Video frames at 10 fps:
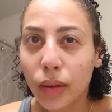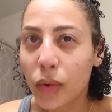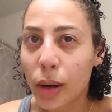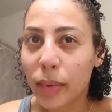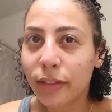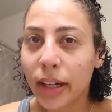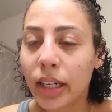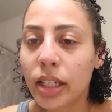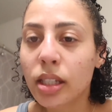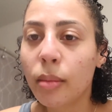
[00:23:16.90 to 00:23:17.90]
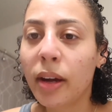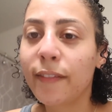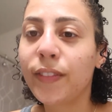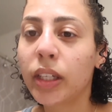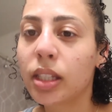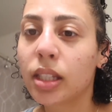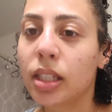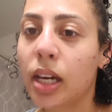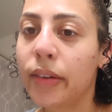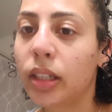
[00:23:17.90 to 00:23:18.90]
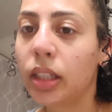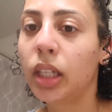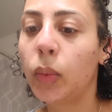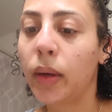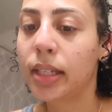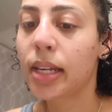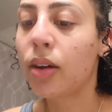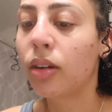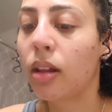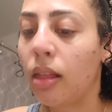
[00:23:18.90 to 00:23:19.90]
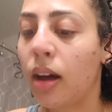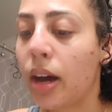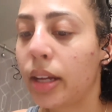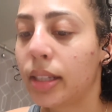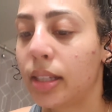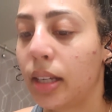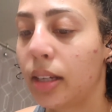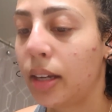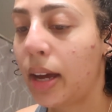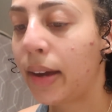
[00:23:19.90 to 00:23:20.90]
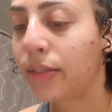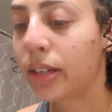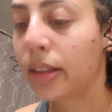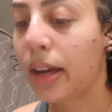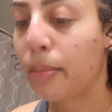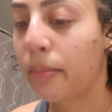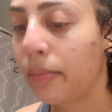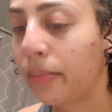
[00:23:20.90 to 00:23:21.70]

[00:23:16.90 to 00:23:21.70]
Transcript: well, my redness on my face definitely went down a lot after that